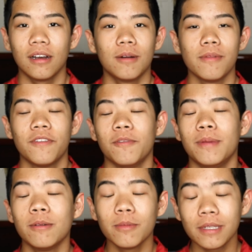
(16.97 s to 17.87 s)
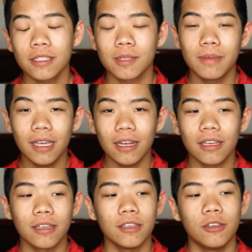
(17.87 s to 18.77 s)
If you've been with me since the
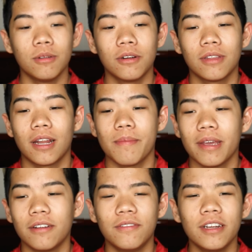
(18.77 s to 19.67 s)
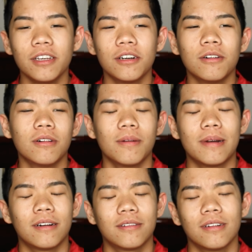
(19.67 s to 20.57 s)
beginning, you know that I made a video
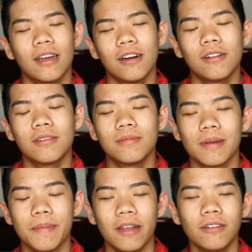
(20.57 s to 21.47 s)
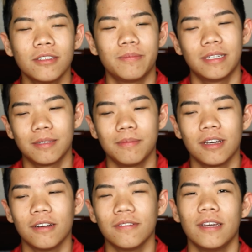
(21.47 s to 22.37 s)
about how my parents pissed me
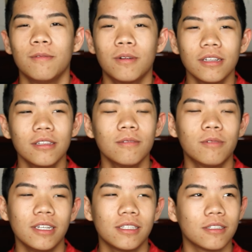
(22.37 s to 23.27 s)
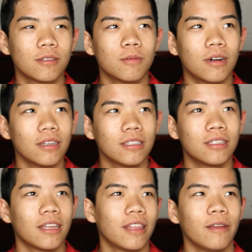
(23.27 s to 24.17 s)
off, and one of the reasons was
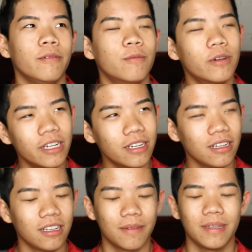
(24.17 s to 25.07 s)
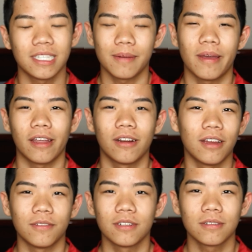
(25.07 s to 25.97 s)
that they wouldn't let me dye my hair
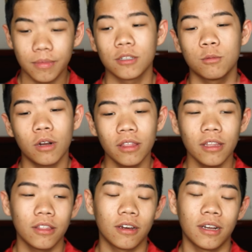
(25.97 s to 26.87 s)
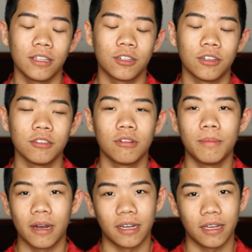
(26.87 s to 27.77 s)
ever. Because one, they thought I'd turn into a
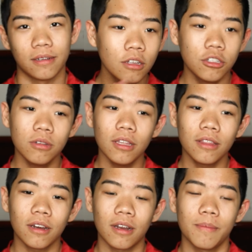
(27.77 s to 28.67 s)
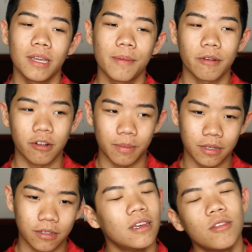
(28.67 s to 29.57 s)
pothead. Two, they thought I'd become a
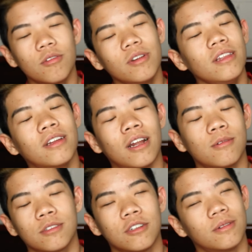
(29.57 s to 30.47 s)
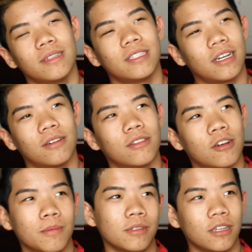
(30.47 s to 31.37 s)
criminal. And three, that I was going down the
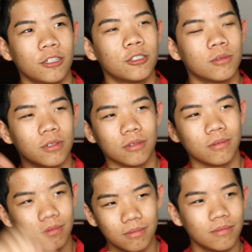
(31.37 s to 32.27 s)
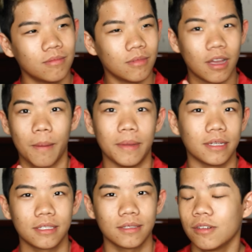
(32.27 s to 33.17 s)
homosexual
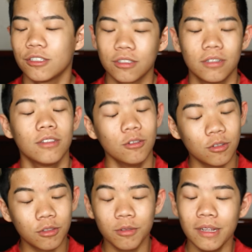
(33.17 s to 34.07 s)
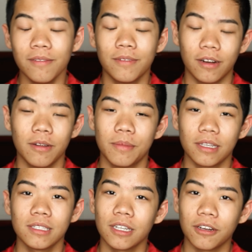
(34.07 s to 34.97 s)
abyss. Which, those are three very
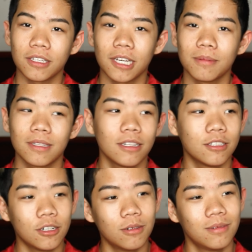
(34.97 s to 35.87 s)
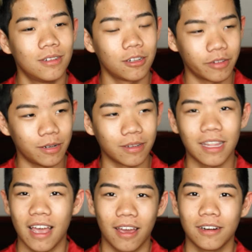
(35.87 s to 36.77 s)
big stereotypes that I don't agree with
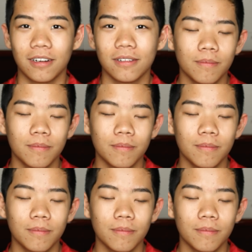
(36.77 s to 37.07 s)
at all.